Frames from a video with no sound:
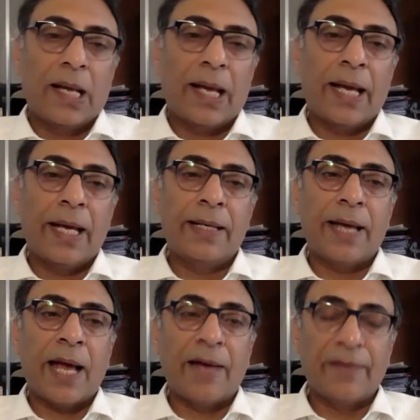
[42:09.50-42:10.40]
and
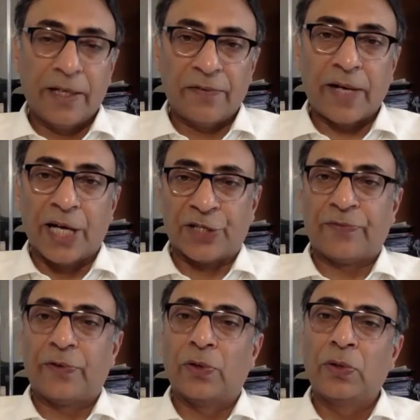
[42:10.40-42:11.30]
have enough
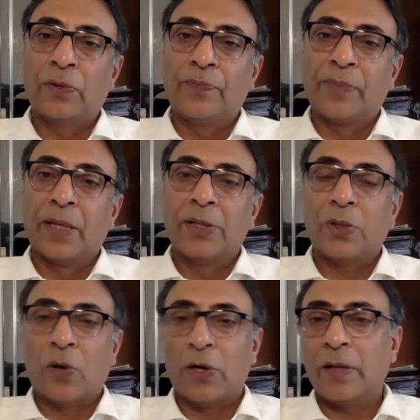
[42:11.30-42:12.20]
cash flow
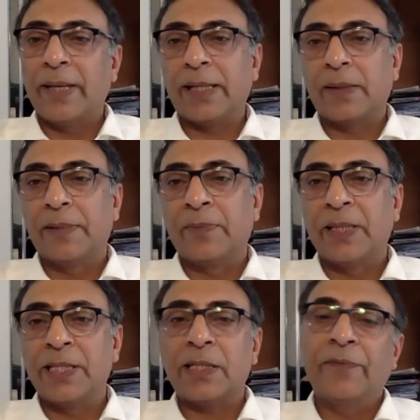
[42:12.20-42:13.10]
to honor my
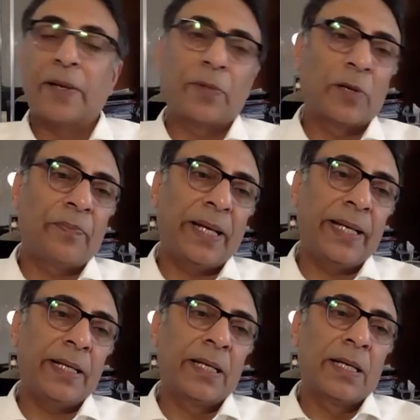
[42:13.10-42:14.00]
commitments if I'm not
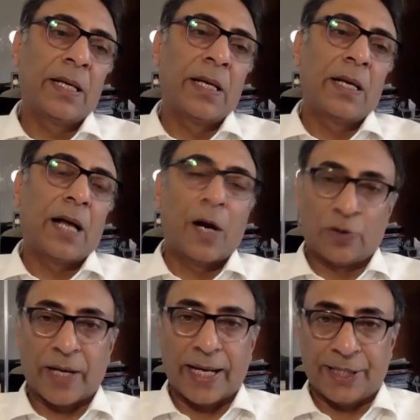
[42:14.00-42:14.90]
paying
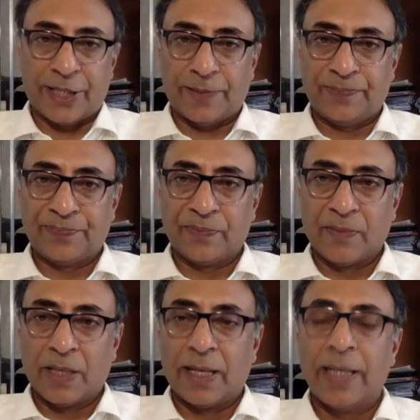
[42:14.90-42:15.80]
outright.
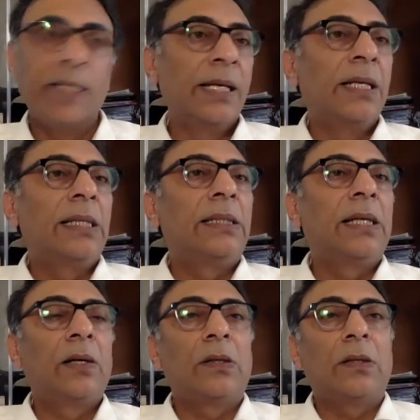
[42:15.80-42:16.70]
Right?
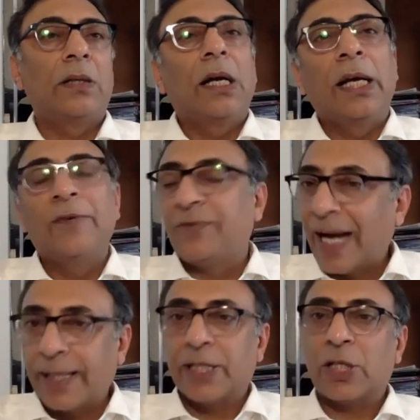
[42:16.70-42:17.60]
Now, if
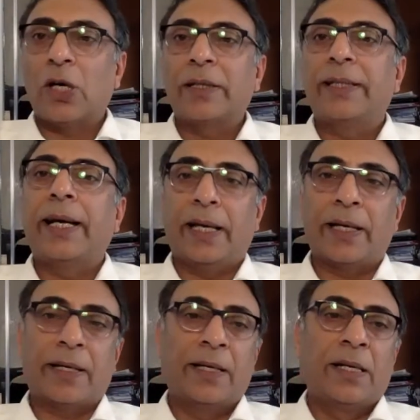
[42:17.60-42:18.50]
that is not there,